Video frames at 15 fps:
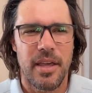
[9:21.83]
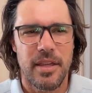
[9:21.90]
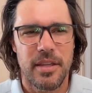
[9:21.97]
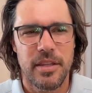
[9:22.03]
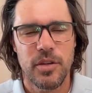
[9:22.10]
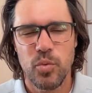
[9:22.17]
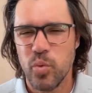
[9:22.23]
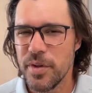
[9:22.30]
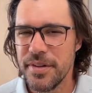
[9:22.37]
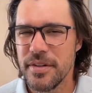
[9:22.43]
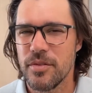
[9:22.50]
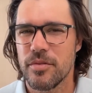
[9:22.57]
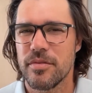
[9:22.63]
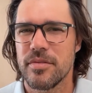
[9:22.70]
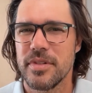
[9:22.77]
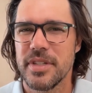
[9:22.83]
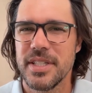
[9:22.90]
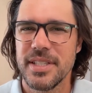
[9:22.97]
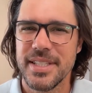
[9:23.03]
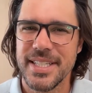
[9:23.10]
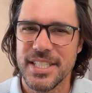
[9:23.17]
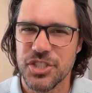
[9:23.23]
you wouldn't
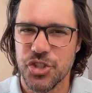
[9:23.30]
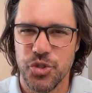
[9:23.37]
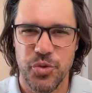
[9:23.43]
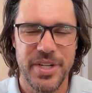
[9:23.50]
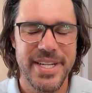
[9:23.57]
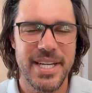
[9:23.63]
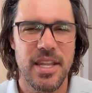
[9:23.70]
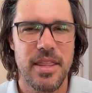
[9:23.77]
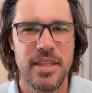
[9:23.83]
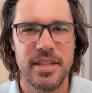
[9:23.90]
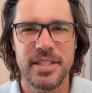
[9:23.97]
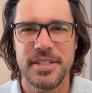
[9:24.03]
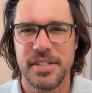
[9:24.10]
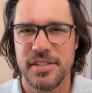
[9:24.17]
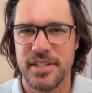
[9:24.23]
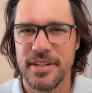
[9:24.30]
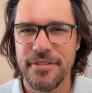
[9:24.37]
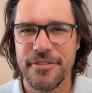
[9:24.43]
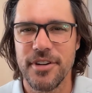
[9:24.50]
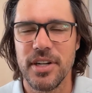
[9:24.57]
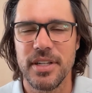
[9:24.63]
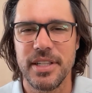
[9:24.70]
really treat these
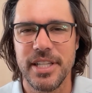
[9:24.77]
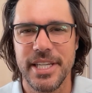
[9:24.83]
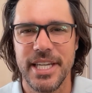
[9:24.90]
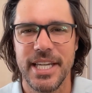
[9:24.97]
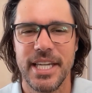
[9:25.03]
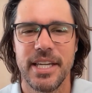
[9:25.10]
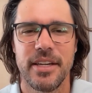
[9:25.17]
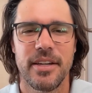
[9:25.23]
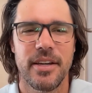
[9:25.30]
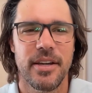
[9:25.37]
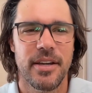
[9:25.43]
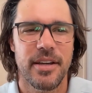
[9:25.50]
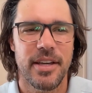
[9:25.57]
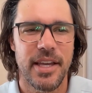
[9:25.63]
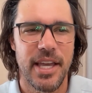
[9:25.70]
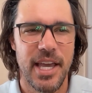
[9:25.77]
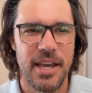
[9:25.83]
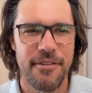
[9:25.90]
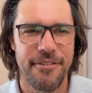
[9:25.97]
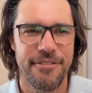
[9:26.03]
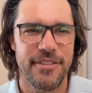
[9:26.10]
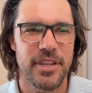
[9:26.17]
differently
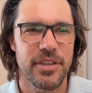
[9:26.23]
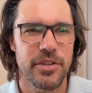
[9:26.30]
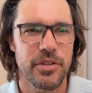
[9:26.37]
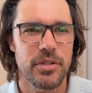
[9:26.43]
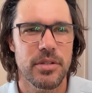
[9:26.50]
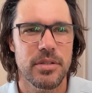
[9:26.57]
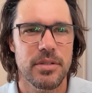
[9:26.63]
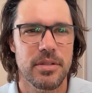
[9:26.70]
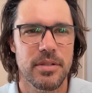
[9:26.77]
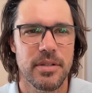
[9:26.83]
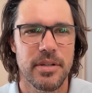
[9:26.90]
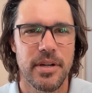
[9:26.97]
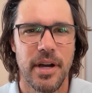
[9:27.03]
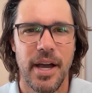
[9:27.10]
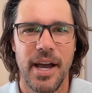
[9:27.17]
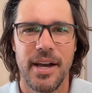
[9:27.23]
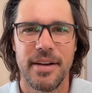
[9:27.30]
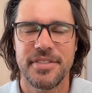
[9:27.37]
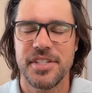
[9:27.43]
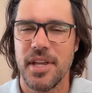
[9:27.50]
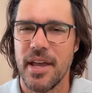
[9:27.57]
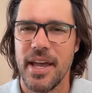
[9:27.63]
if you
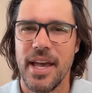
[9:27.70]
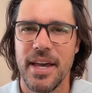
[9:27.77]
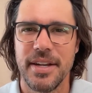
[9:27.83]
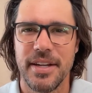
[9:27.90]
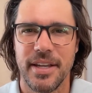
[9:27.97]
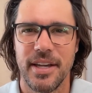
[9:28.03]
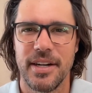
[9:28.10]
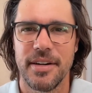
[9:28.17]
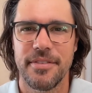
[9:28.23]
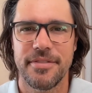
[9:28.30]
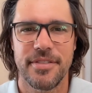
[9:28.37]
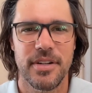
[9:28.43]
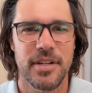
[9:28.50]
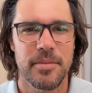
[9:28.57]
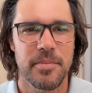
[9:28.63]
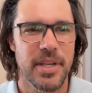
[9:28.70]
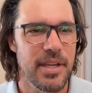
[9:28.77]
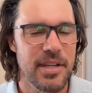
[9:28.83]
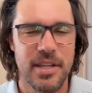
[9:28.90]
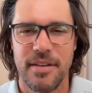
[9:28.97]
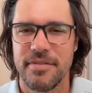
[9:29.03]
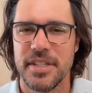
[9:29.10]
have sciatica from
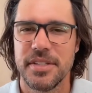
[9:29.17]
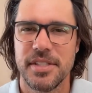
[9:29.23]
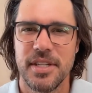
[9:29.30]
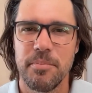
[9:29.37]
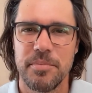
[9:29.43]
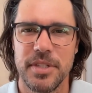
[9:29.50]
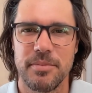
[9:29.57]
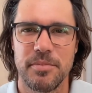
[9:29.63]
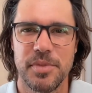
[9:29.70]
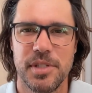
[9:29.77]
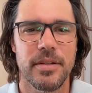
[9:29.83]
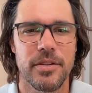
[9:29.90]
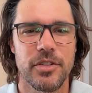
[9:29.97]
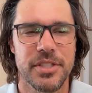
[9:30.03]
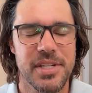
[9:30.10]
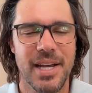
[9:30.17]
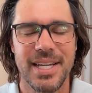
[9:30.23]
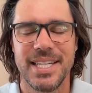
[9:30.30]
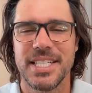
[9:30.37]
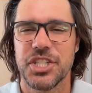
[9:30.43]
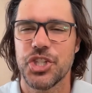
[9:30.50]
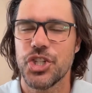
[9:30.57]
any of these symptoms. It's not
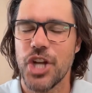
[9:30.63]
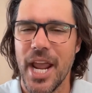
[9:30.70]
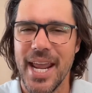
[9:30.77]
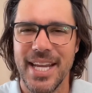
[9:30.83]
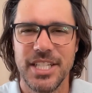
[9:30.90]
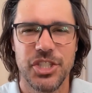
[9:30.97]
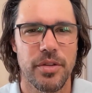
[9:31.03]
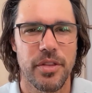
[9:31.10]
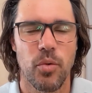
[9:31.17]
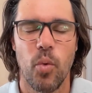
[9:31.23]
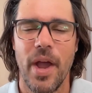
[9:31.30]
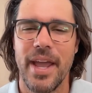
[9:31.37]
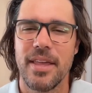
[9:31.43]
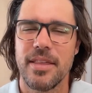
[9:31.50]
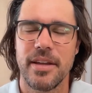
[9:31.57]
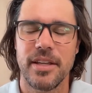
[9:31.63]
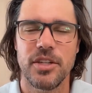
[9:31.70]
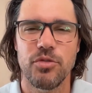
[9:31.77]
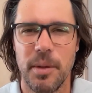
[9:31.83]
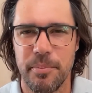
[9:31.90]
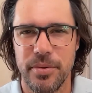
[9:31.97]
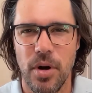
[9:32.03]
going to change the way that
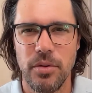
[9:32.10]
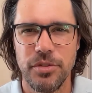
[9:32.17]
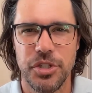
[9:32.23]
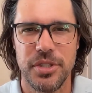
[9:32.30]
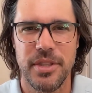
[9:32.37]
you approach